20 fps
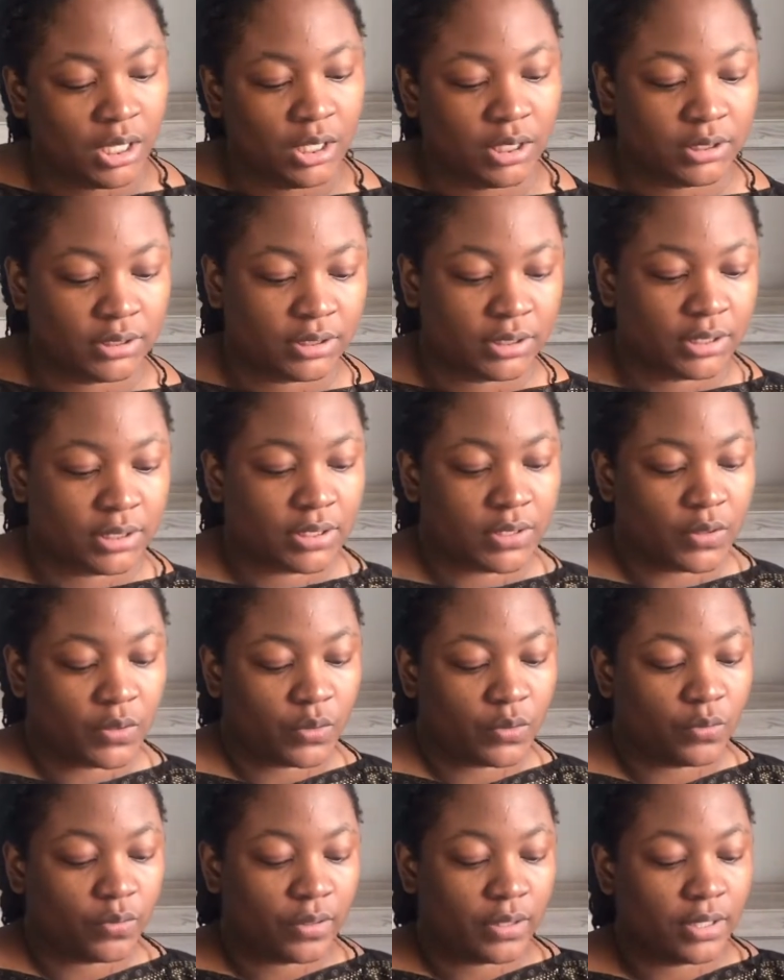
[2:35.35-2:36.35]

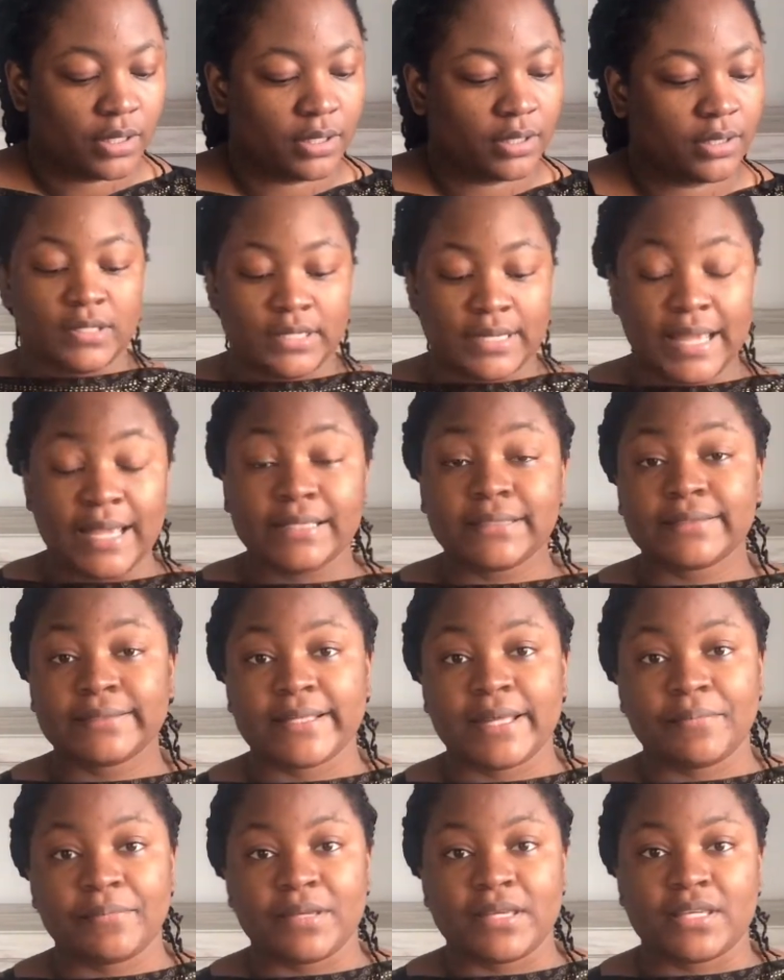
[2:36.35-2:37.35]
So the next
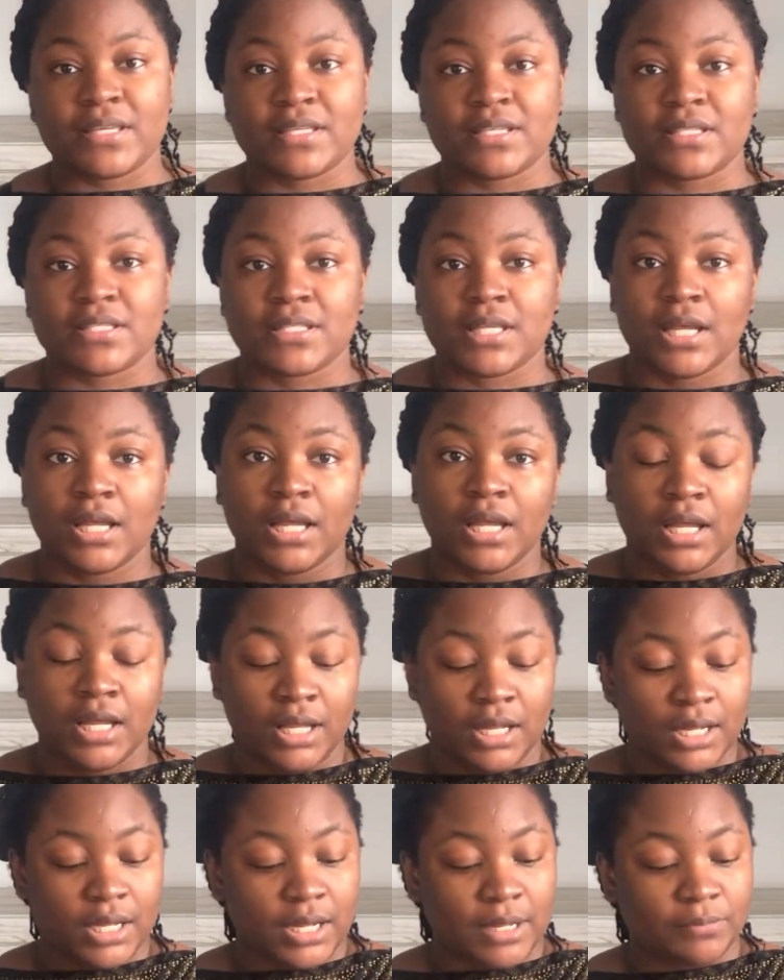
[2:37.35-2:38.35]
step is
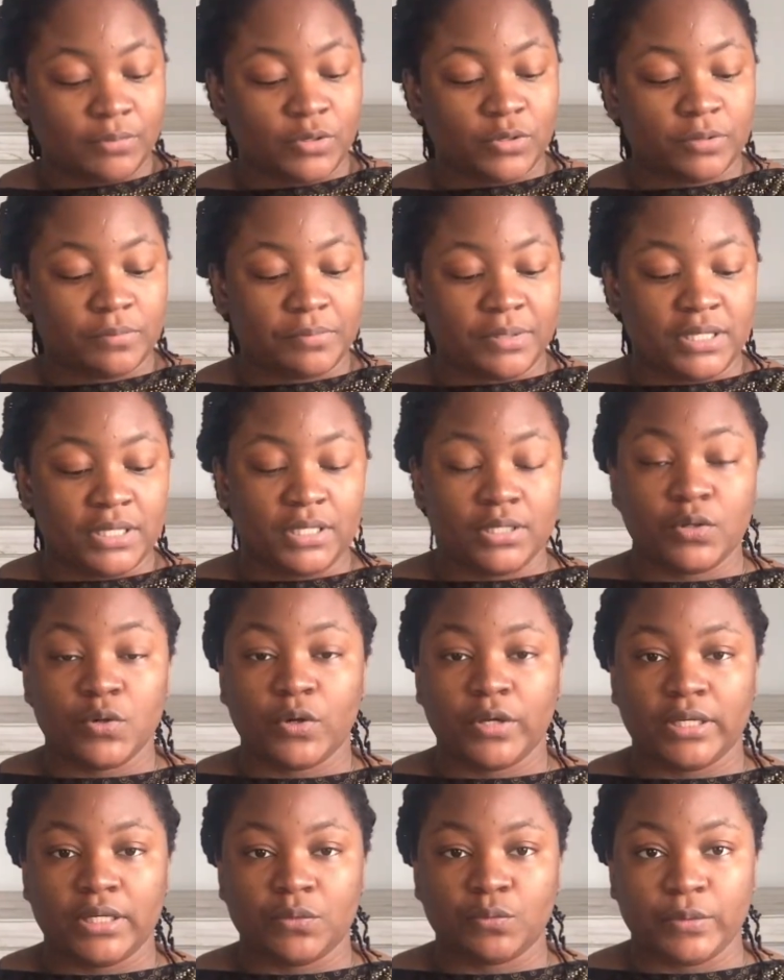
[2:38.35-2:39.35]
I'm going to be
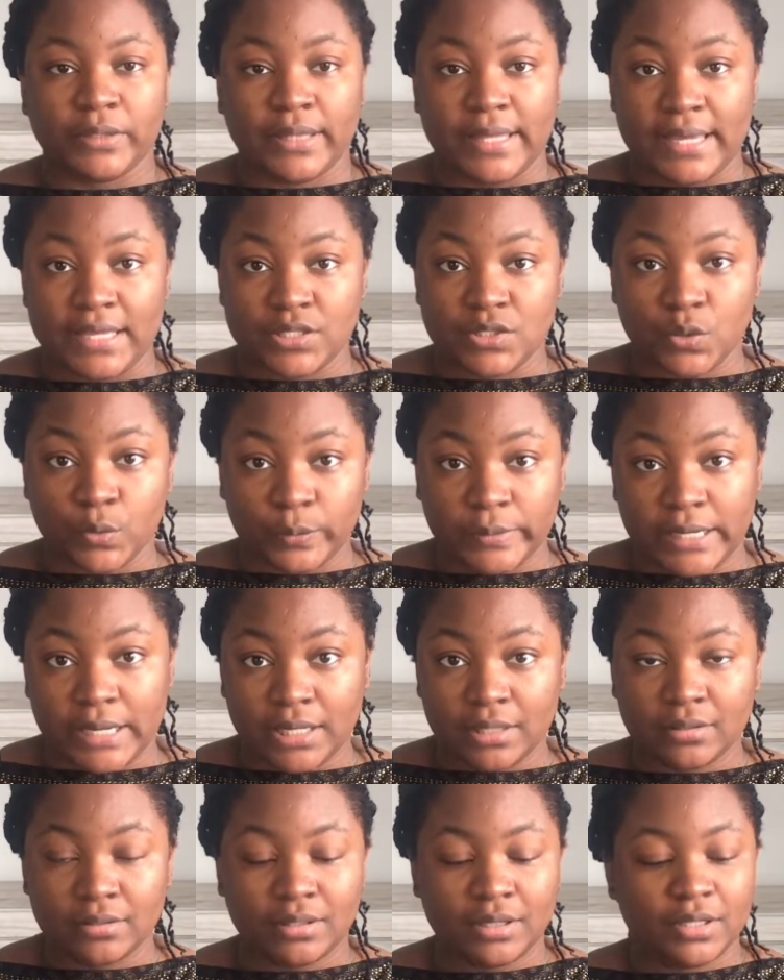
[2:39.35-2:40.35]
going in with a toner.
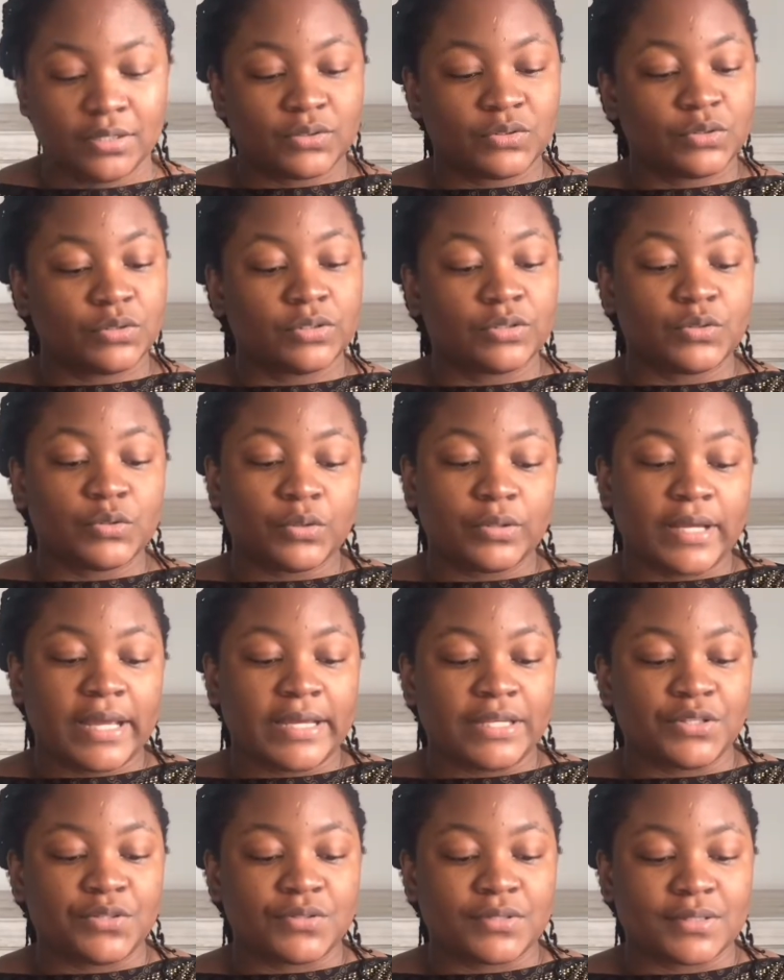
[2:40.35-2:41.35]
So the toner I
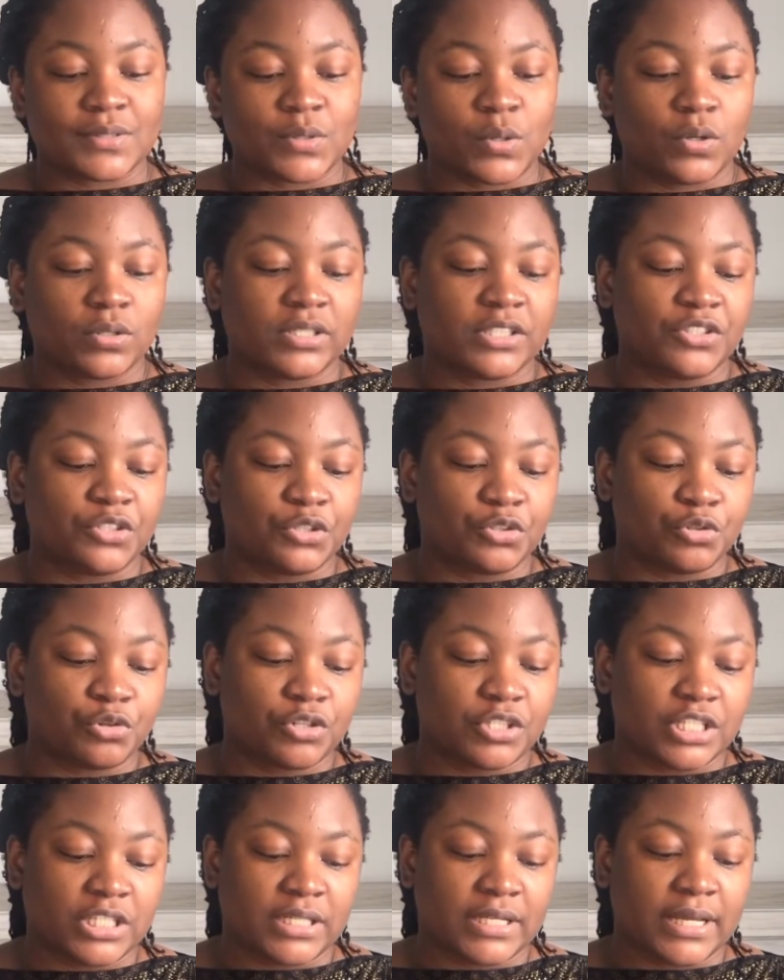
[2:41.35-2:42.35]
use is called the
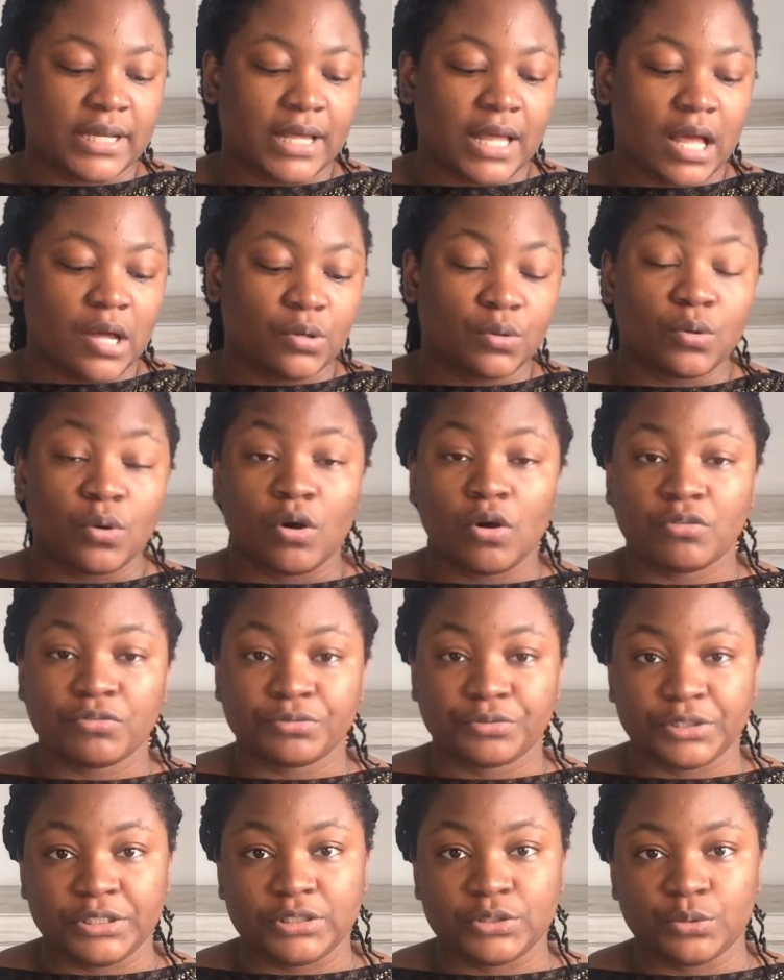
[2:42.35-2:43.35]
Neutrogena
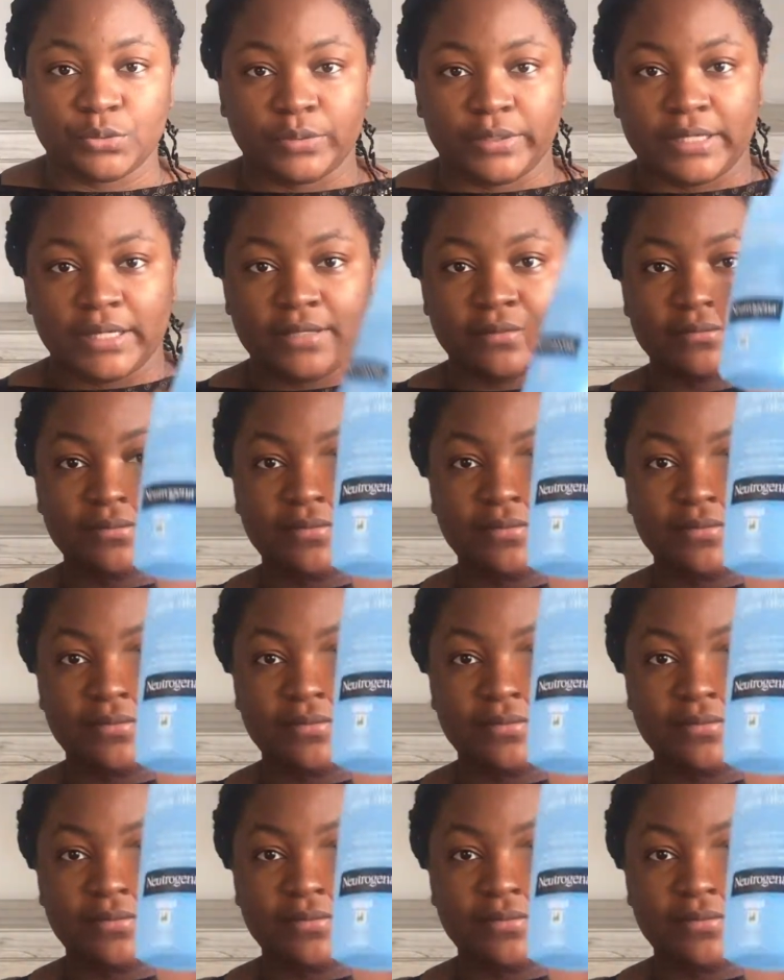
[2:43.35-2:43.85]
alcohol-free toner.